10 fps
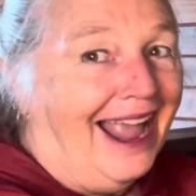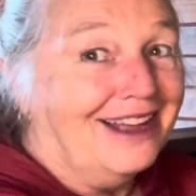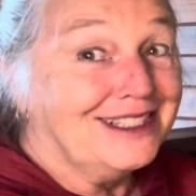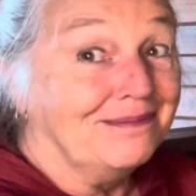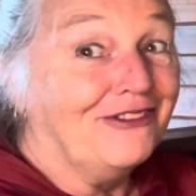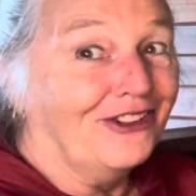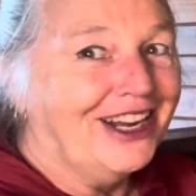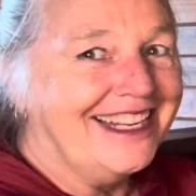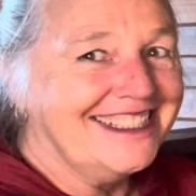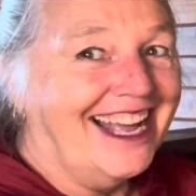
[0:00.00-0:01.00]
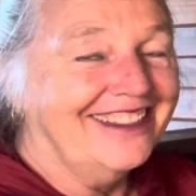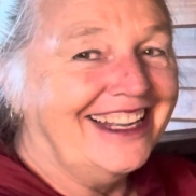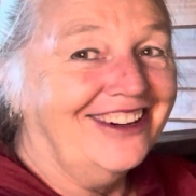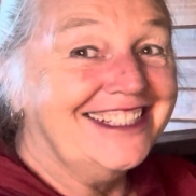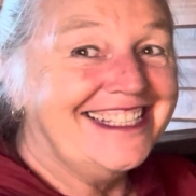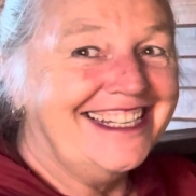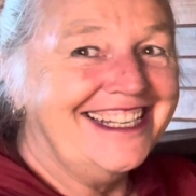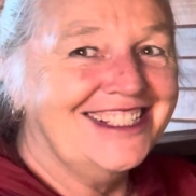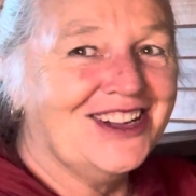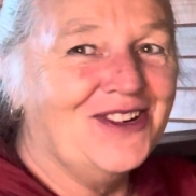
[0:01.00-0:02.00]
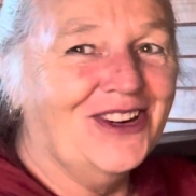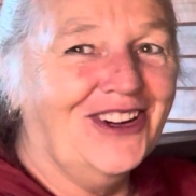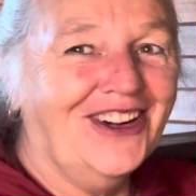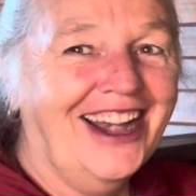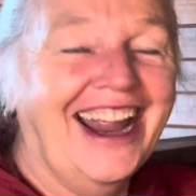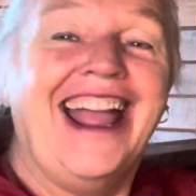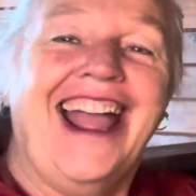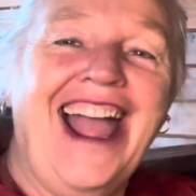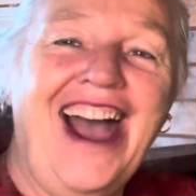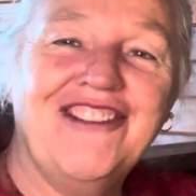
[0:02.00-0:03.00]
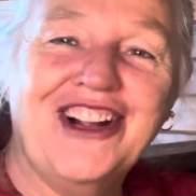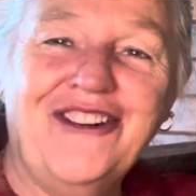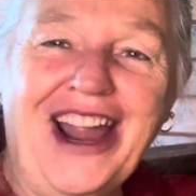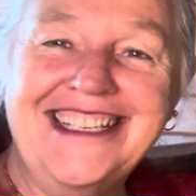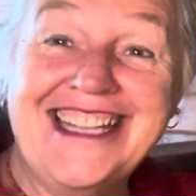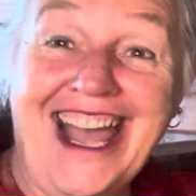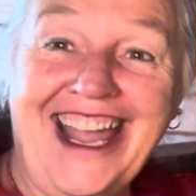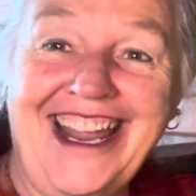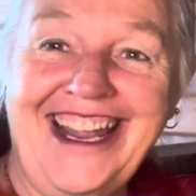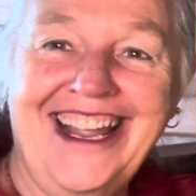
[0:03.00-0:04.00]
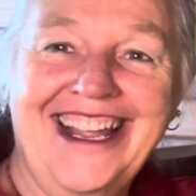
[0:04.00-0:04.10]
have some friends out there in Cindy's Corner. Have a great day.